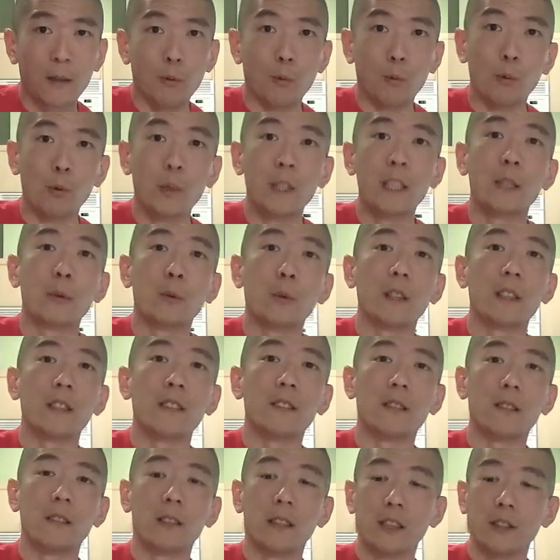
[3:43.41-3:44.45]
Really, really
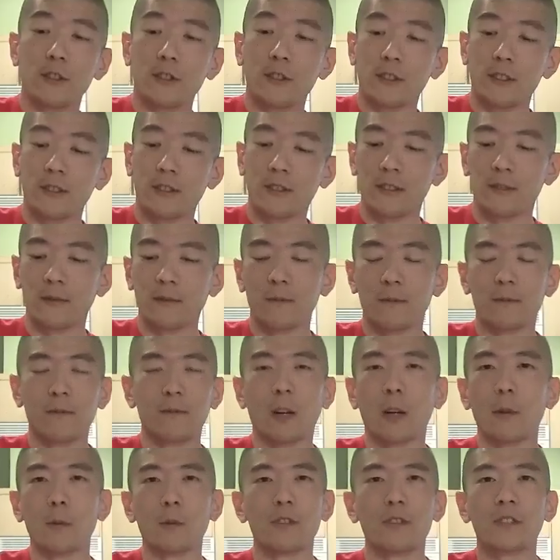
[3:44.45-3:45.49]
delicious. It
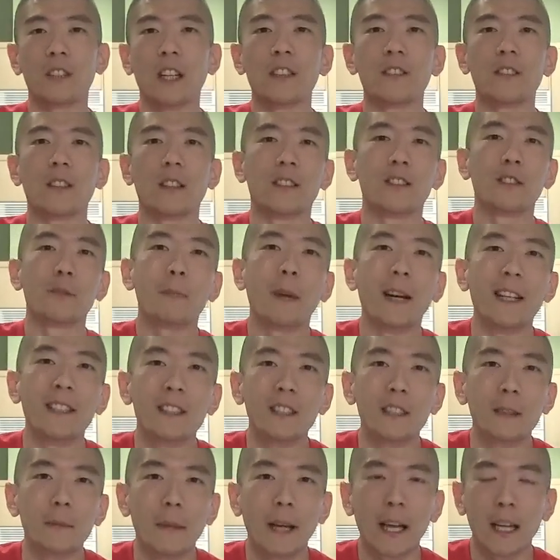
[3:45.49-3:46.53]
almost tastes like a
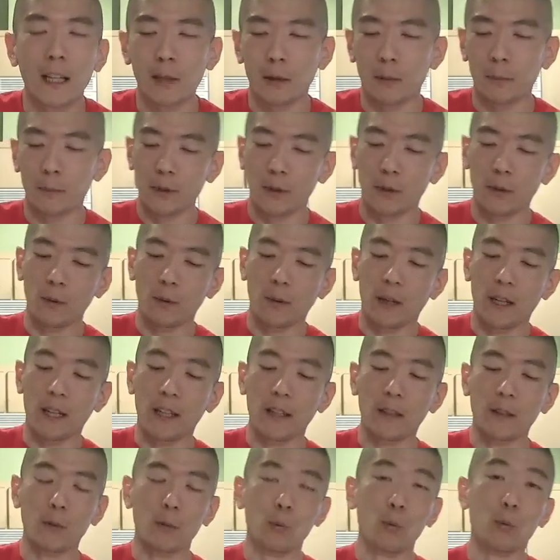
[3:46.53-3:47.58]
spicy mango
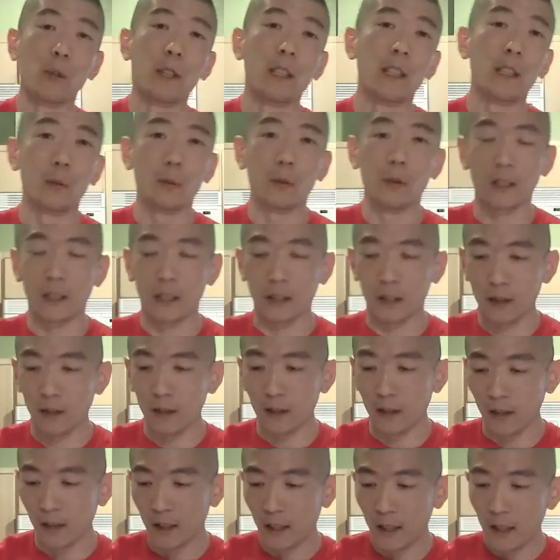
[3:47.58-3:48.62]
puree. Really, really
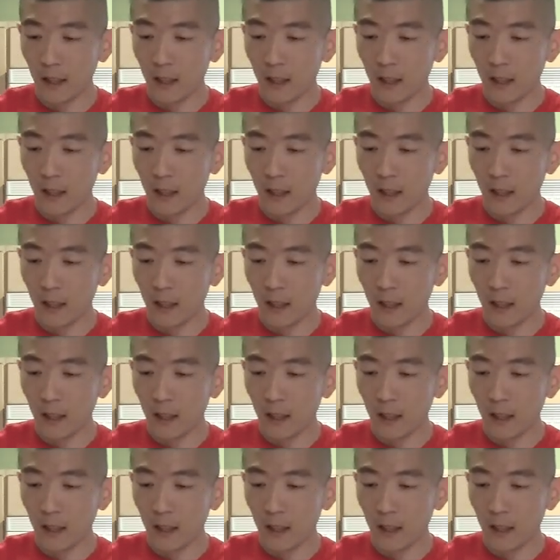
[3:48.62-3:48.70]
good.